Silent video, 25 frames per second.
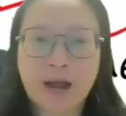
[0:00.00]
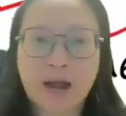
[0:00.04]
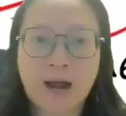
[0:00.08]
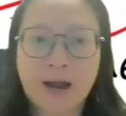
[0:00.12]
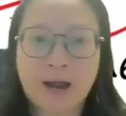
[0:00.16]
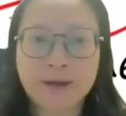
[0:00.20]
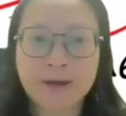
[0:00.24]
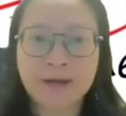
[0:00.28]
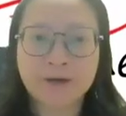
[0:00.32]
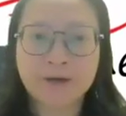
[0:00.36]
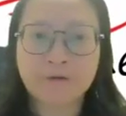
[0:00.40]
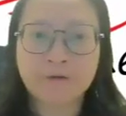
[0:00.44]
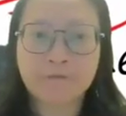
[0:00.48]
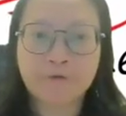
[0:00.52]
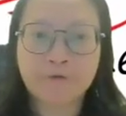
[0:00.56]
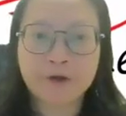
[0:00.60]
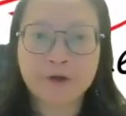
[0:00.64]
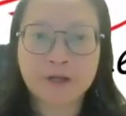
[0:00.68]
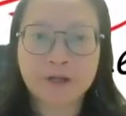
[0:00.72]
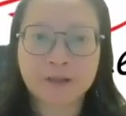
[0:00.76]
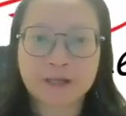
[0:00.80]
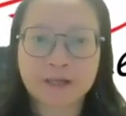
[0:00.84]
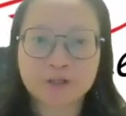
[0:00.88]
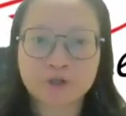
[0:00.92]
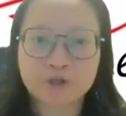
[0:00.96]
I and the
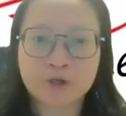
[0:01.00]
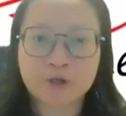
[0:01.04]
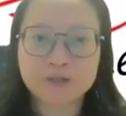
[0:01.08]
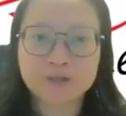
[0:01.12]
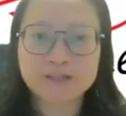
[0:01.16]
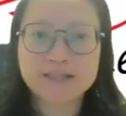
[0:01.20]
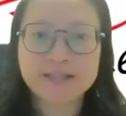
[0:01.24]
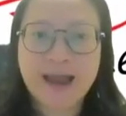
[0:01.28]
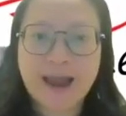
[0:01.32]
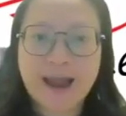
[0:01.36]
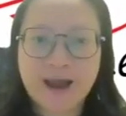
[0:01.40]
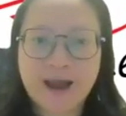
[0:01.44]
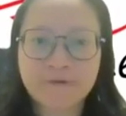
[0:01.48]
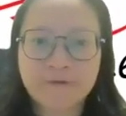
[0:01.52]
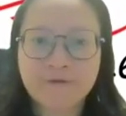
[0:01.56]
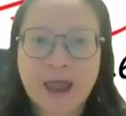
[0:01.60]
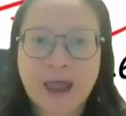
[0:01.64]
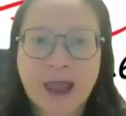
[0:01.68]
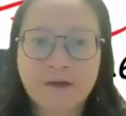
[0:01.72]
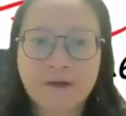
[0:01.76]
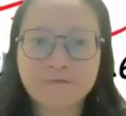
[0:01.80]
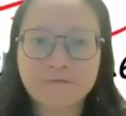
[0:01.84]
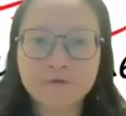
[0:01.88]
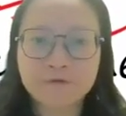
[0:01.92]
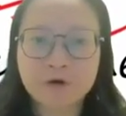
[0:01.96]
free electrons have
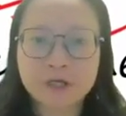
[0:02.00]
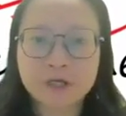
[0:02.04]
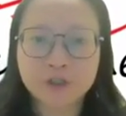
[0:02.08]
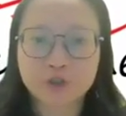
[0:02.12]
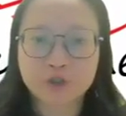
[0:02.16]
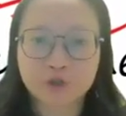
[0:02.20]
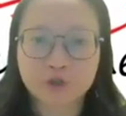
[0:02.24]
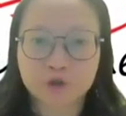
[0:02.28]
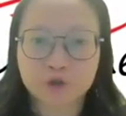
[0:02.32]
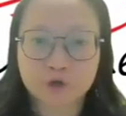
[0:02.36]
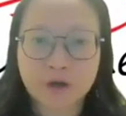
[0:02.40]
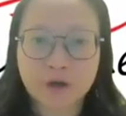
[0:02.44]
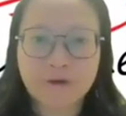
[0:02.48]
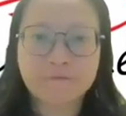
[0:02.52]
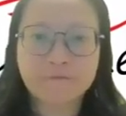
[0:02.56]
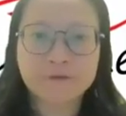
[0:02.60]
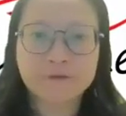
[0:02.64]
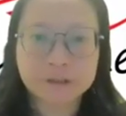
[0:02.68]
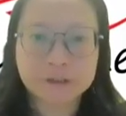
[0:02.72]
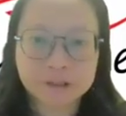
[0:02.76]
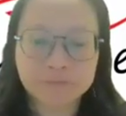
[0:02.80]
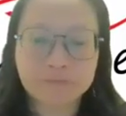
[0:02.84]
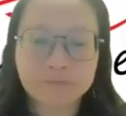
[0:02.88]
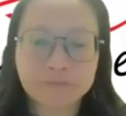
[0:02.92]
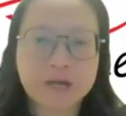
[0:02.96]
average
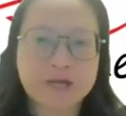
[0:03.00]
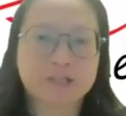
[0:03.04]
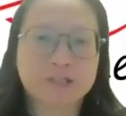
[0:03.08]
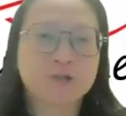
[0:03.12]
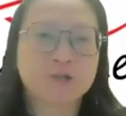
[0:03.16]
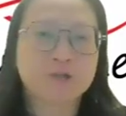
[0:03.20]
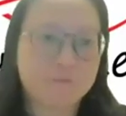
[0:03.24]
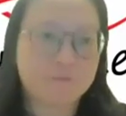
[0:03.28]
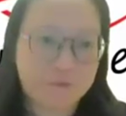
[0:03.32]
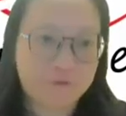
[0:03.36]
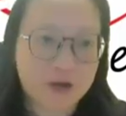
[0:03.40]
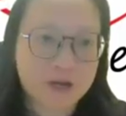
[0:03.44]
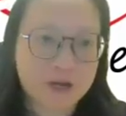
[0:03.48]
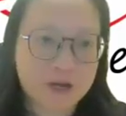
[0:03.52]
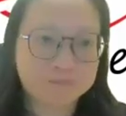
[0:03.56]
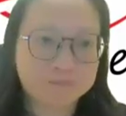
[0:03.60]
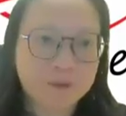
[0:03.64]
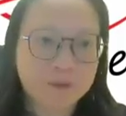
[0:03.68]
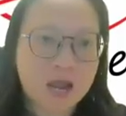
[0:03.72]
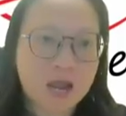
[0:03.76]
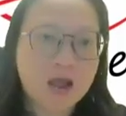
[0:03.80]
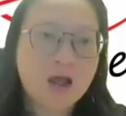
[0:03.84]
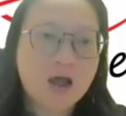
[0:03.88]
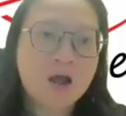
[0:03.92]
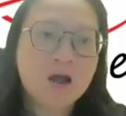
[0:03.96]
drift speed V.
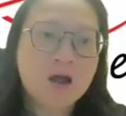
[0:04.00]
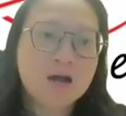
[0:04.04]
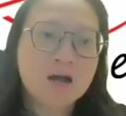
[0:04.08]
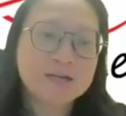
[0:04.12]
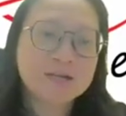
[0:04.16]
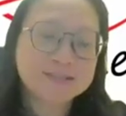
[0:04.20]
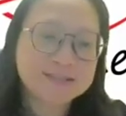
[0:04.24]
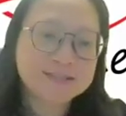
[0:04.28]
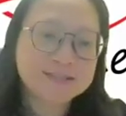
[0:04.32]
A